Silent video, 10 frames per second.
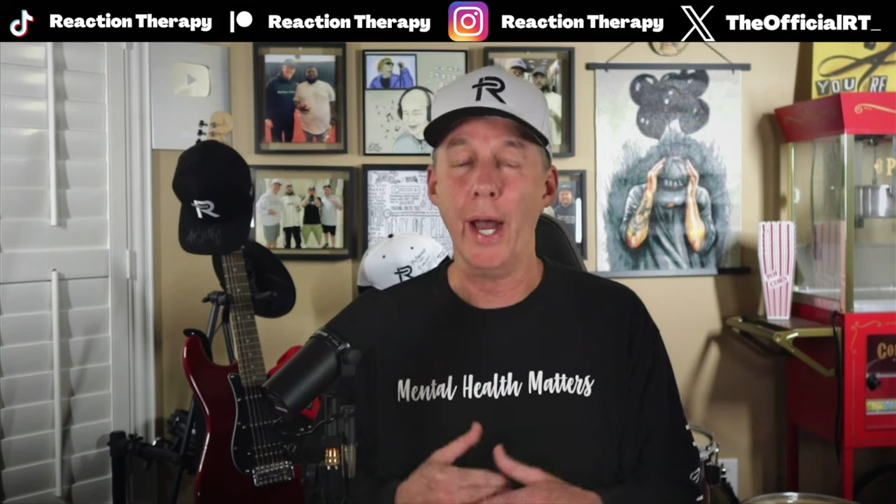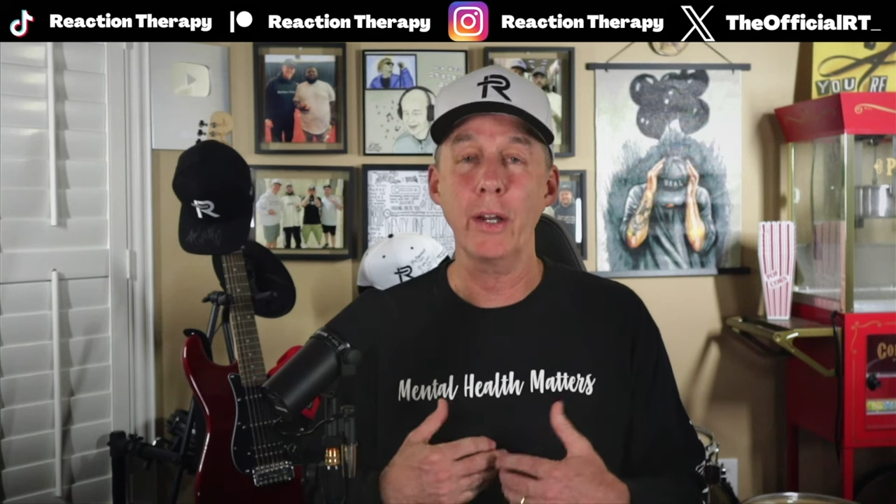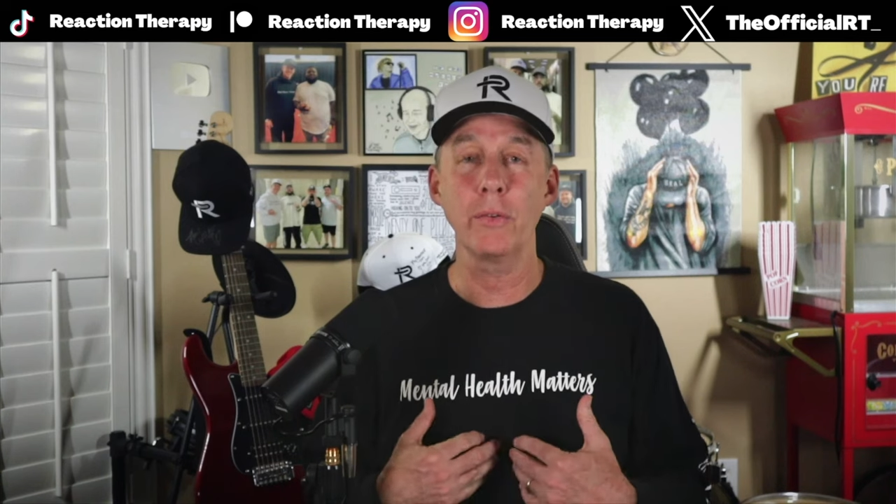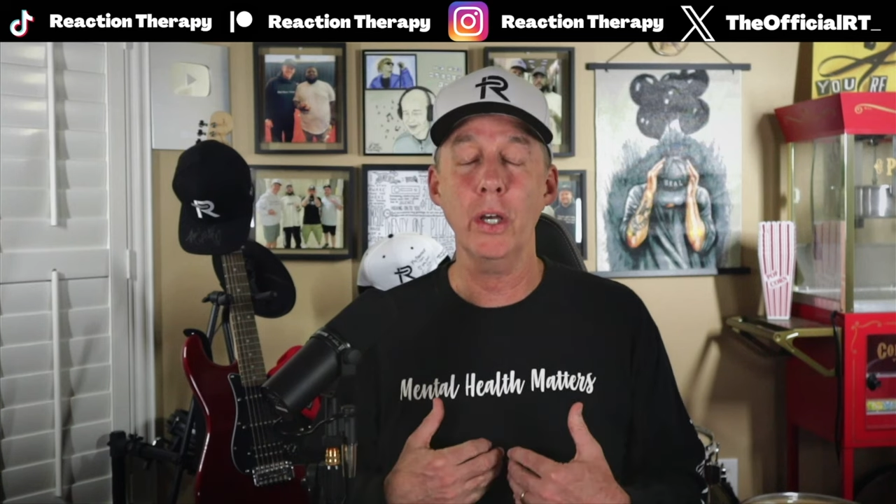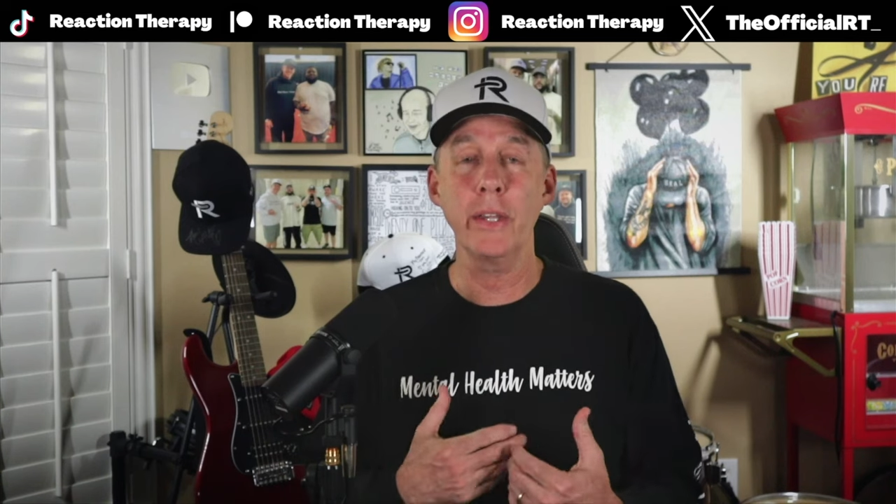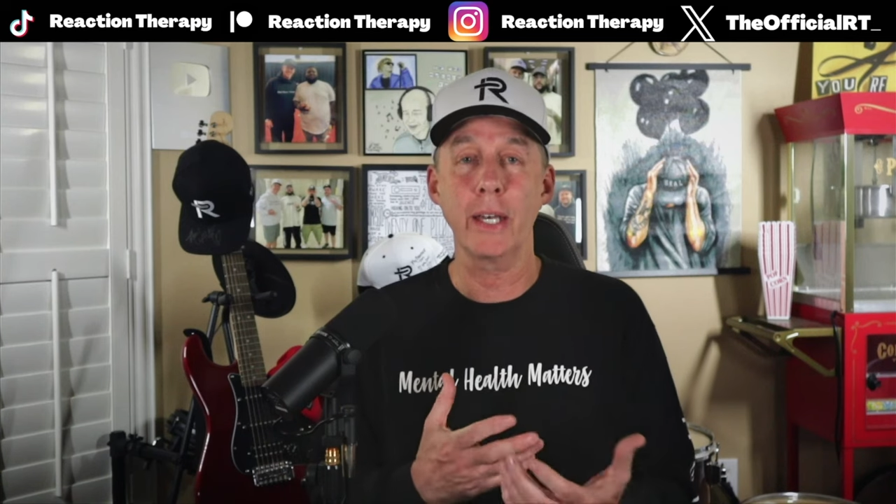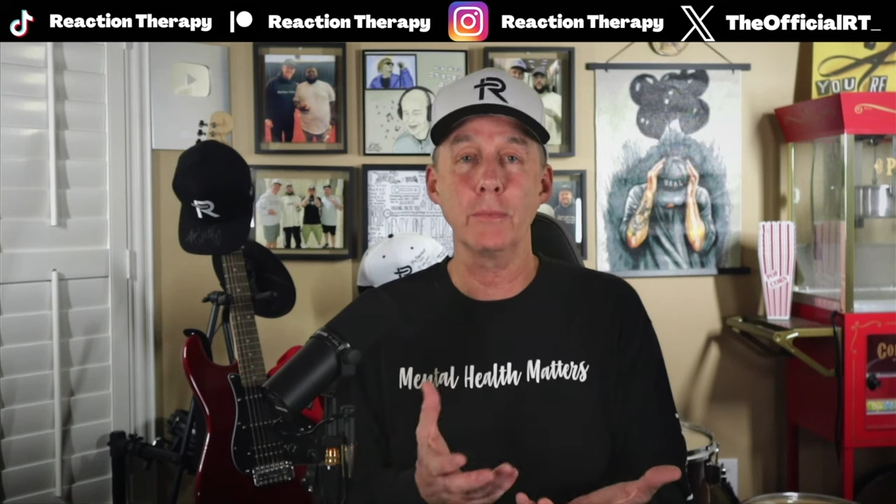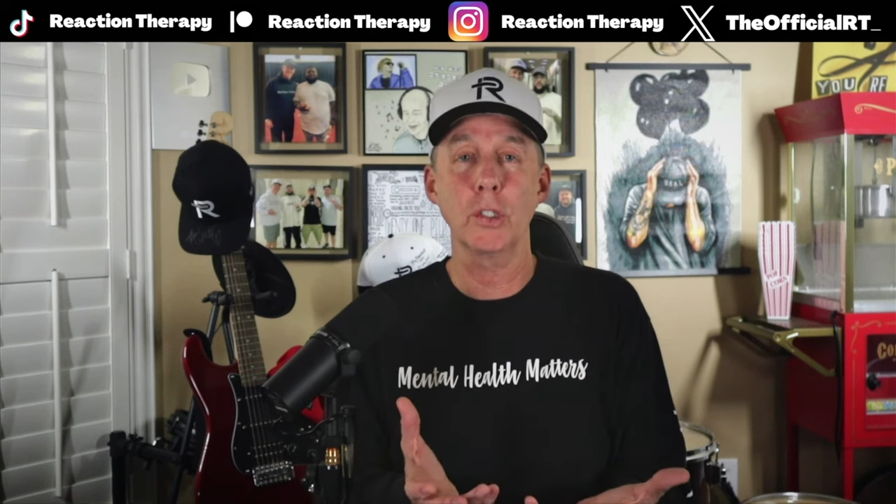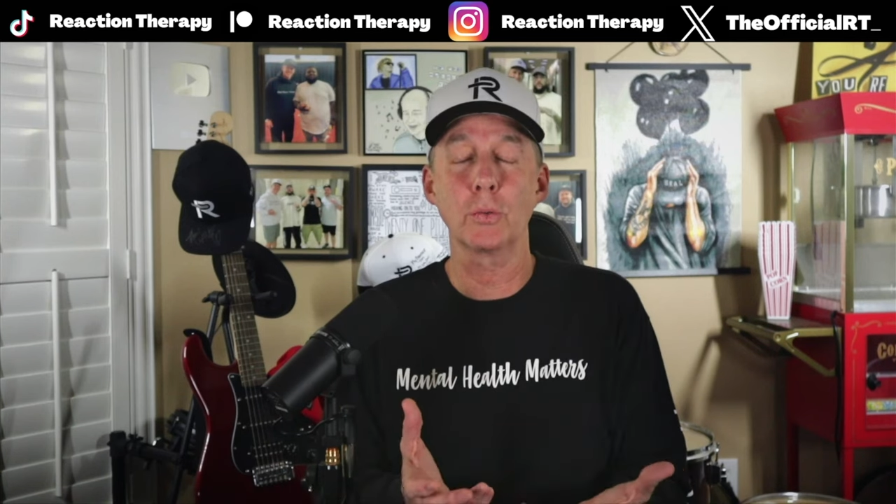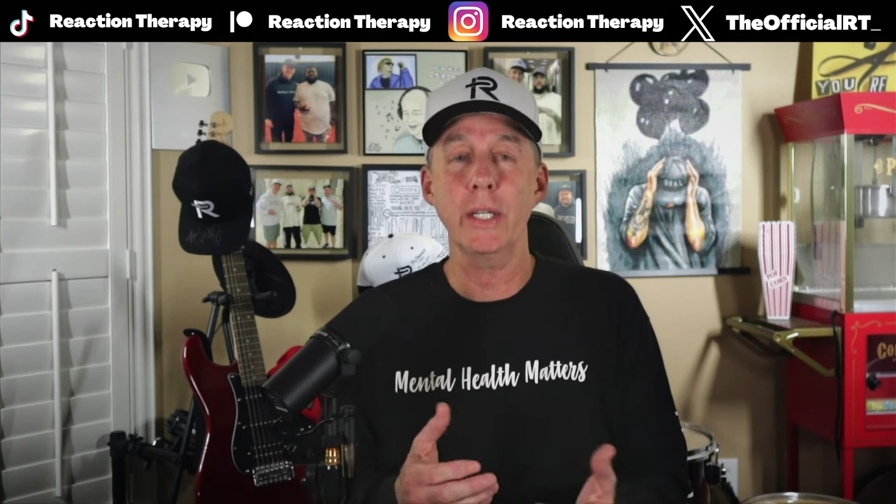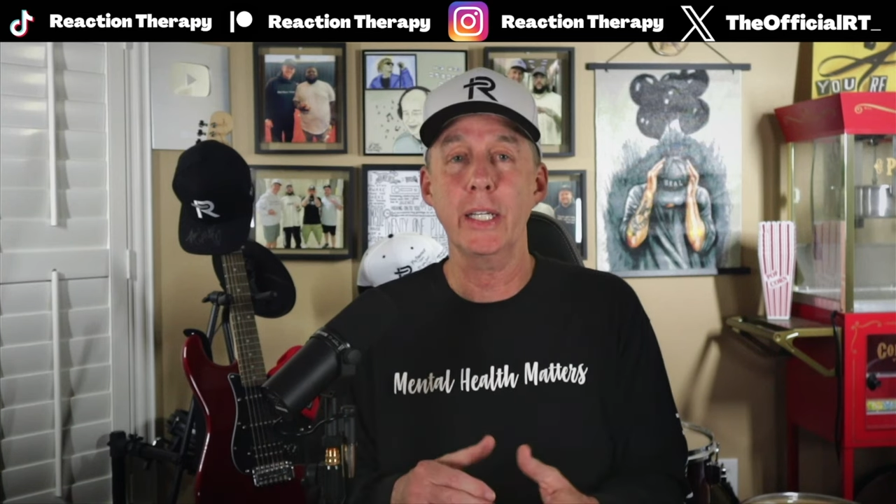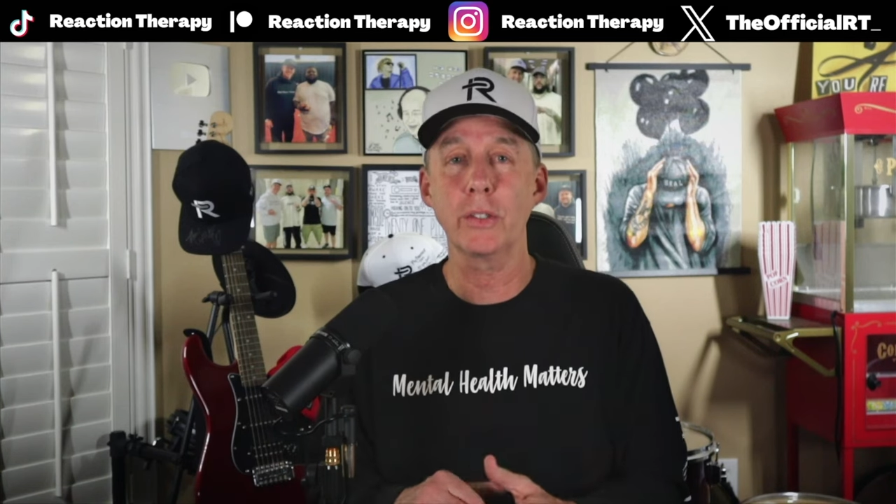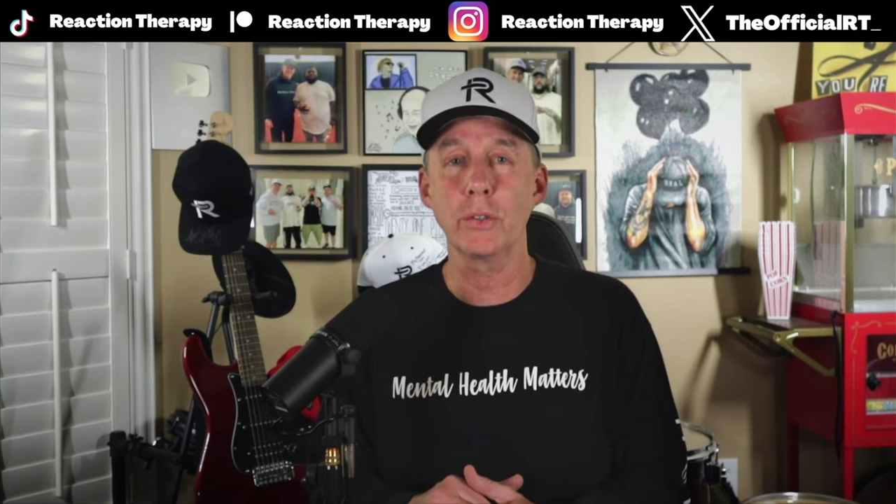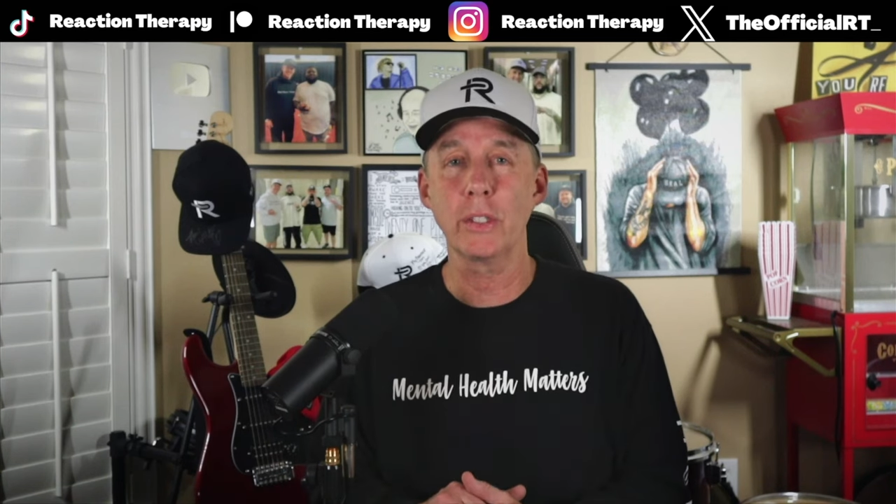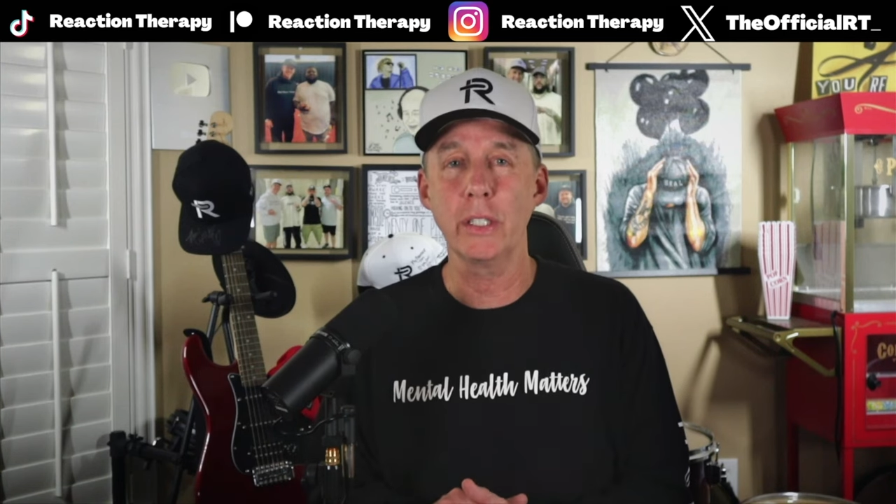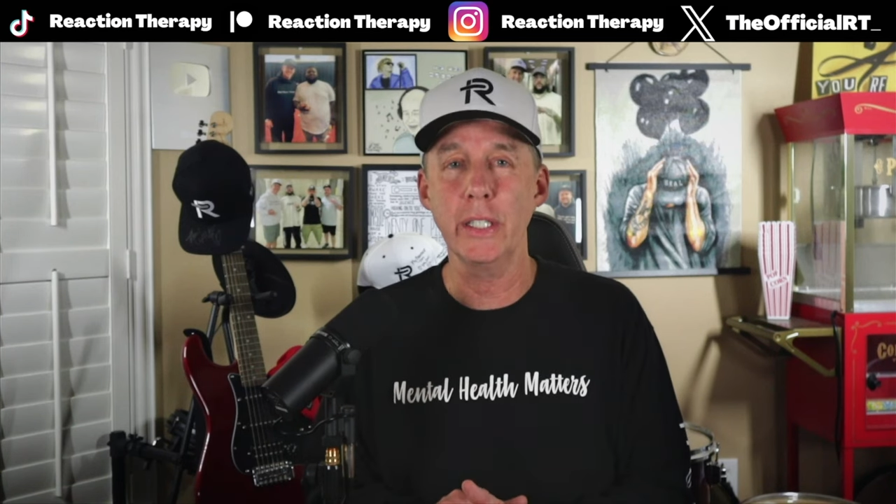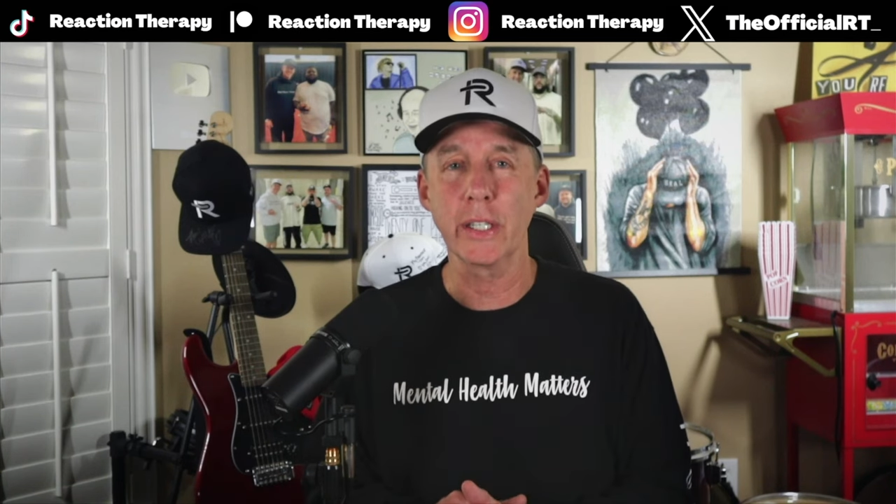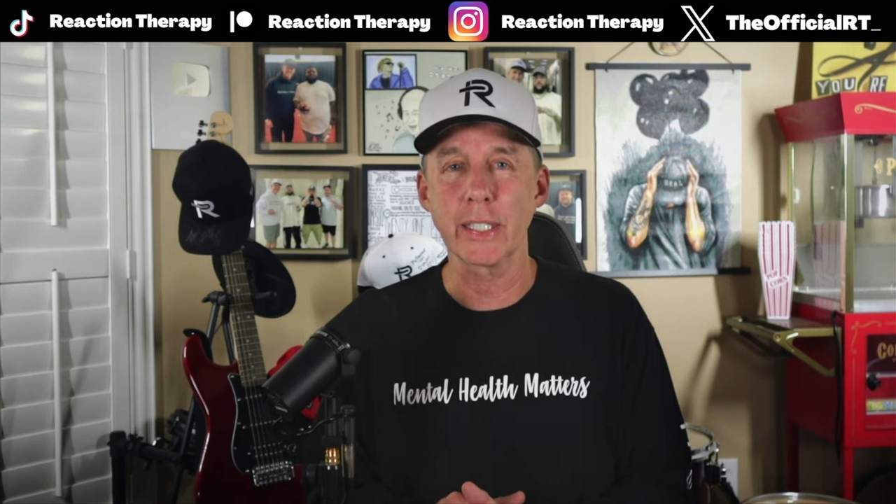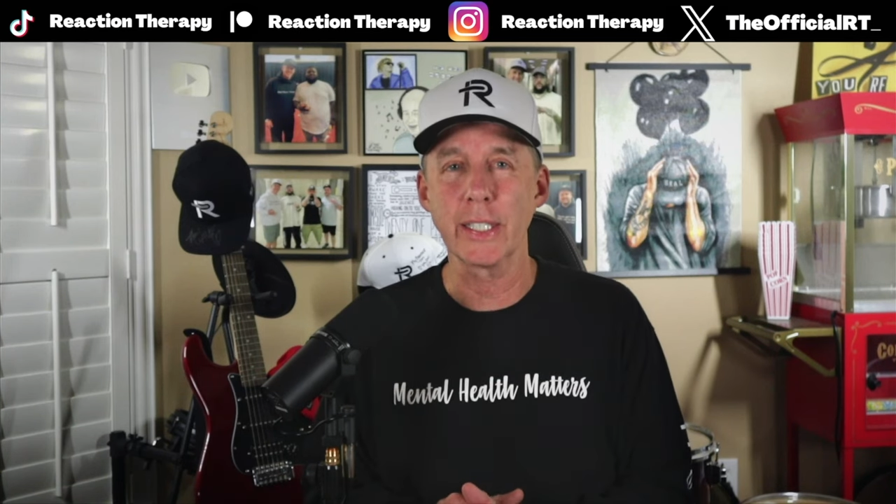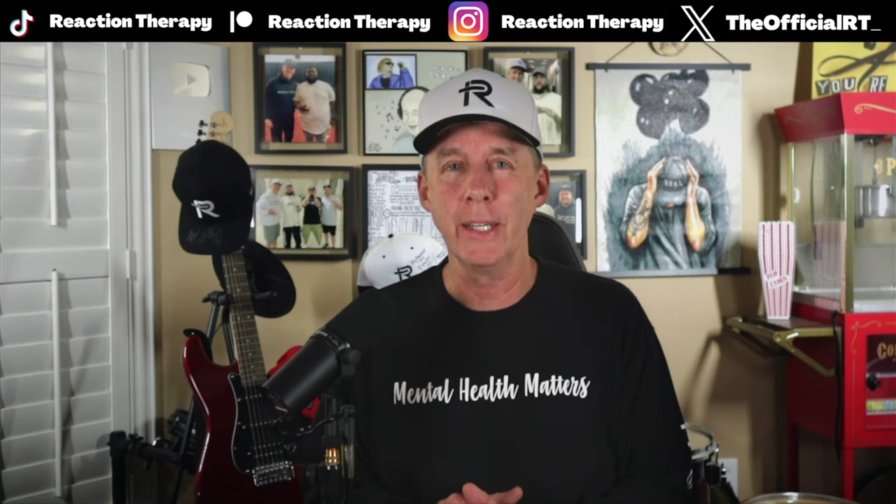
I don't know that. I'm just reading it through the lyrics.